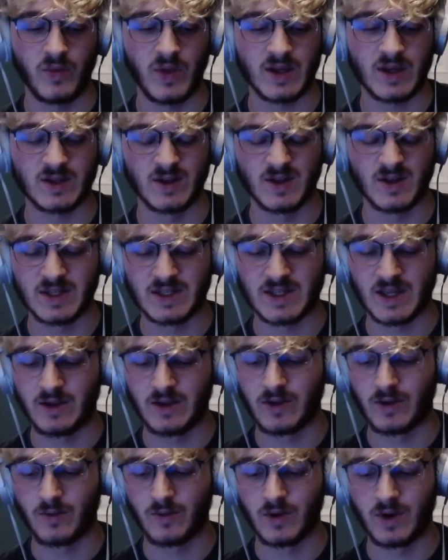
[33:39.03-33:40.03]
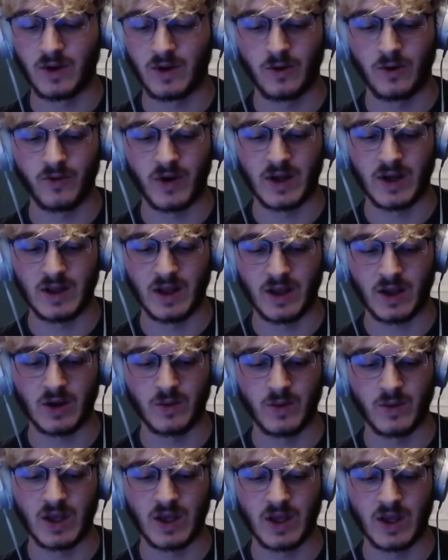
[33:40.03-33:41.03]
That's not to say that we're already like
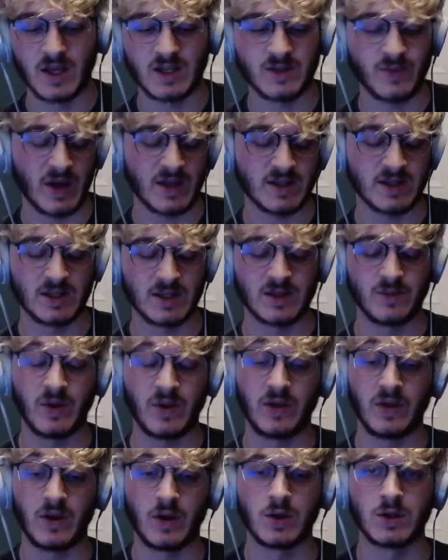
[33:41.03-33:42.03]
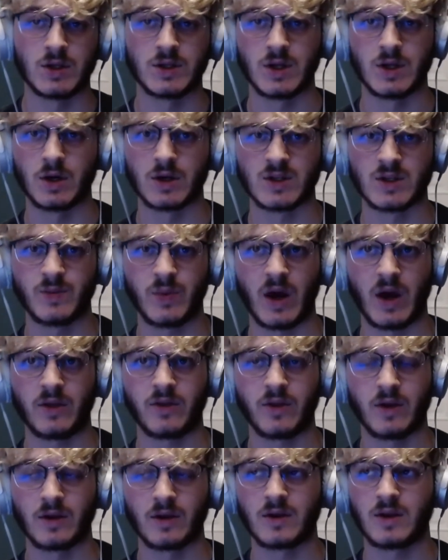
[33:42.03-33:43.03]
coming in expecting to be the underdogs, but I
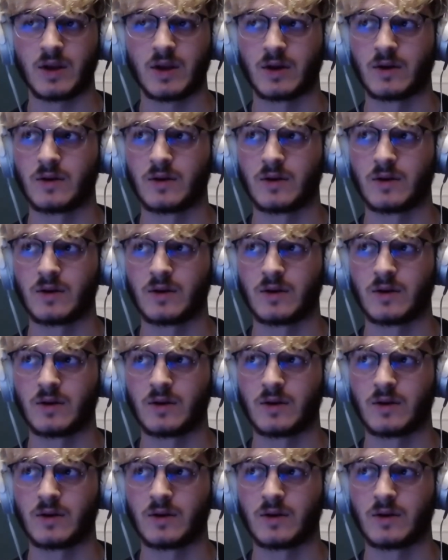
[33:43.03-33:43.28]
think